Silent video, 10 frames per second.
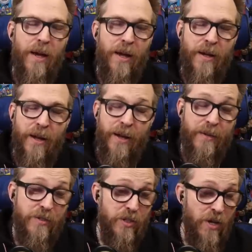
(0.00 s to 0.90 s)
And I
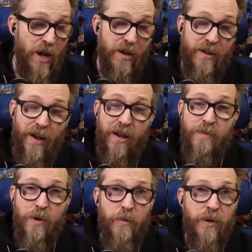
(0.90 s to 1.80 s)
just caught caught in a
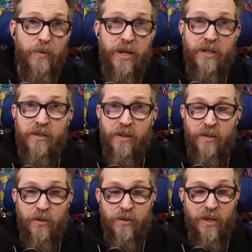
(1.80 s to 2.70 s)
moment of weakness on
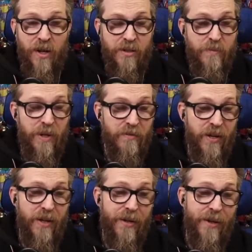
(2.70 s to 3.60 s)
Tuesday night's main
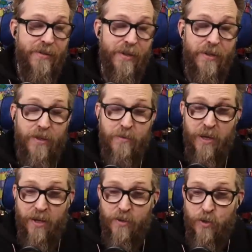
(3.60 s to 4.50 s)
event. And I said, You could
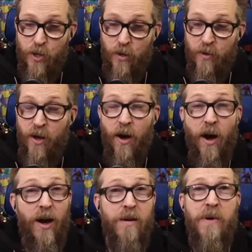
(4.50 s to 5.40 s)
be on the show
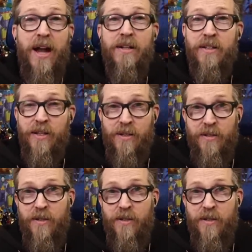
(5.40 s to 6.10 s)
automatically